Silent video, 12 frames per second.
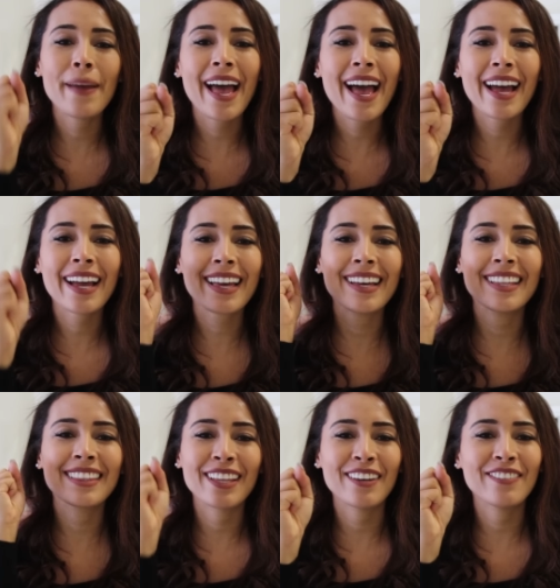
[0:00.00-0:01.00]
back
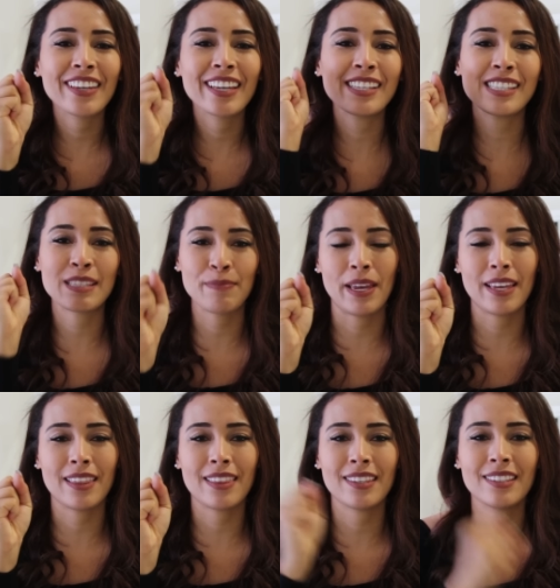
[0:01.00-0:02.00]
Lovie
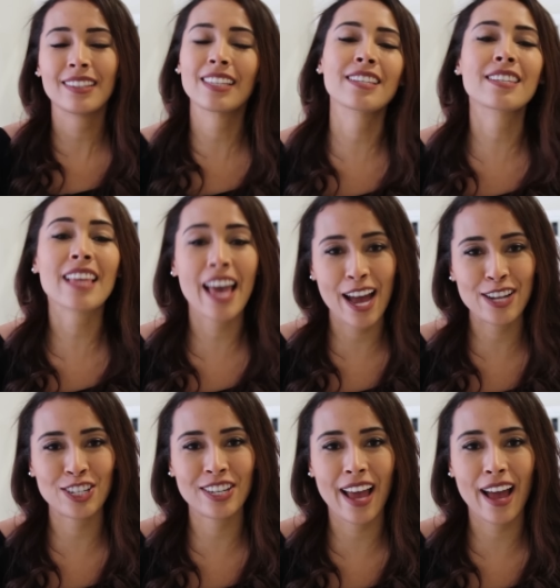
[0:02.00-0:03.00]
Smith. That's the
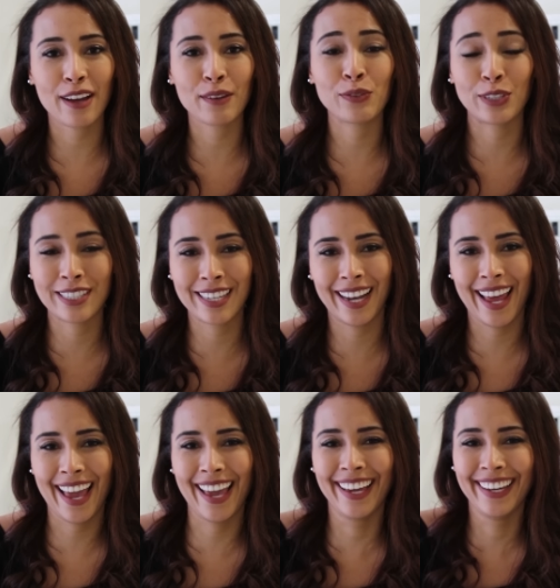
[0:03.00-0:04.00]
hashtag for today.